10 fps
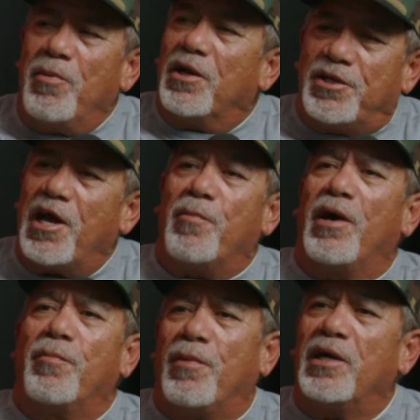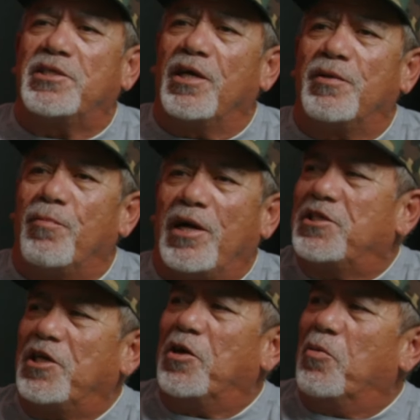I'm going to take my
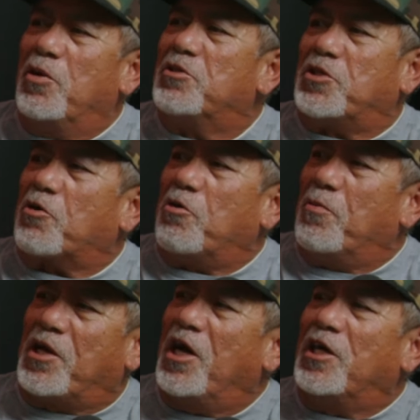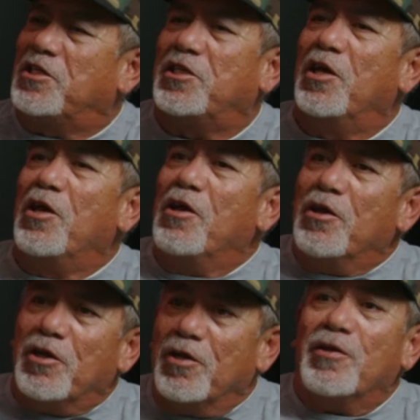son to Winter Circle because
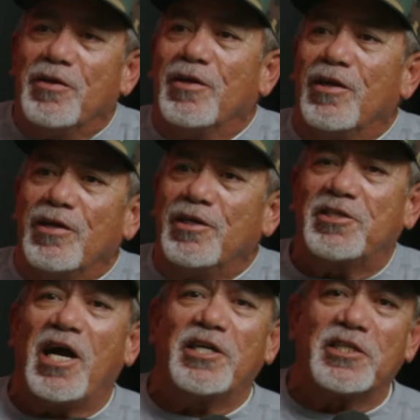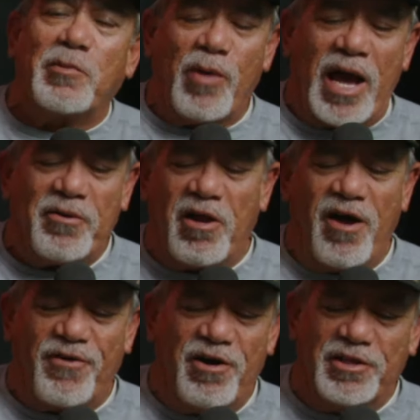this guy just rattled
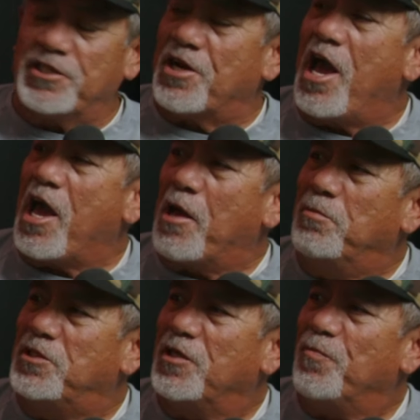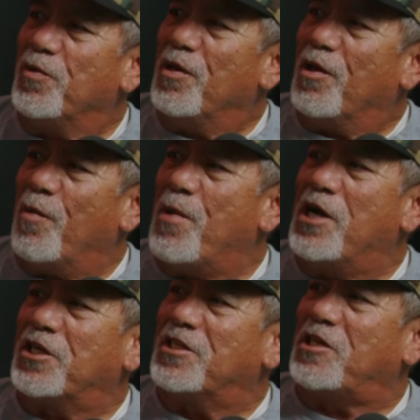off all these names.
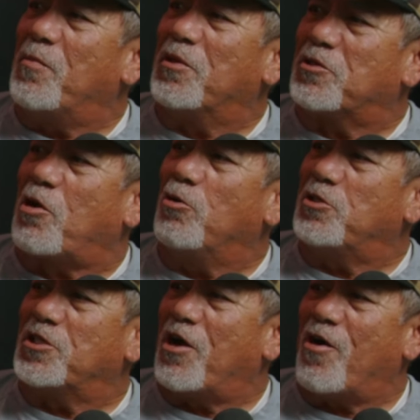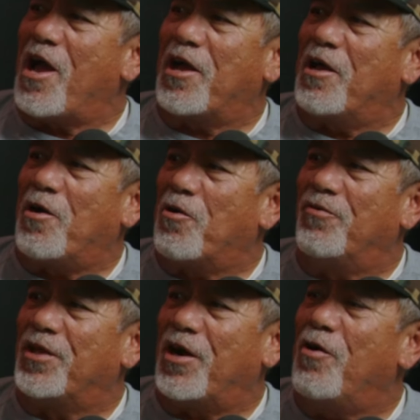Imagine some of those coaches that are hanging out
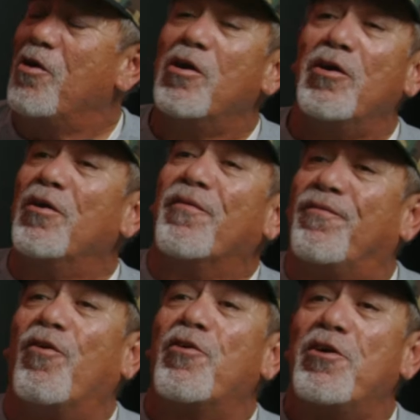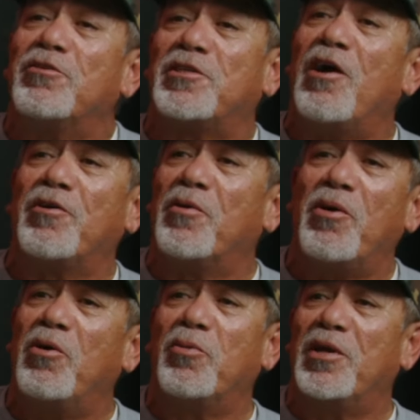over there. 4 years down the
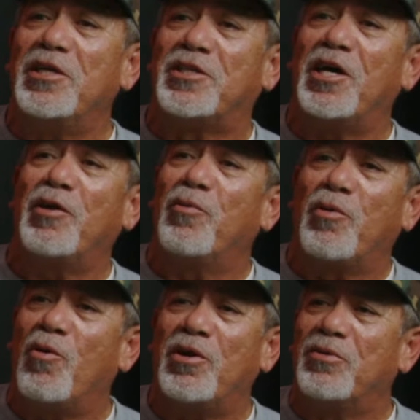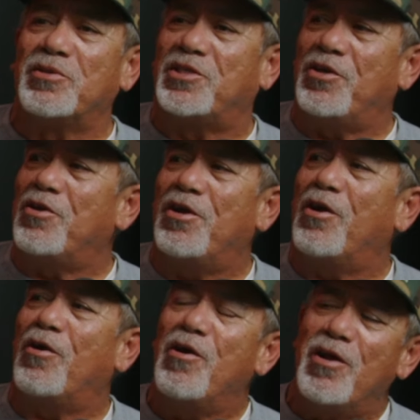road, when he's done going into a senior
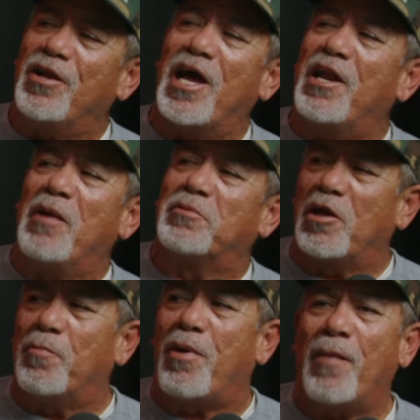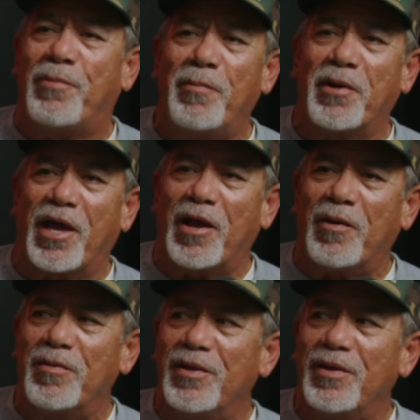year, that name's going to pop up again.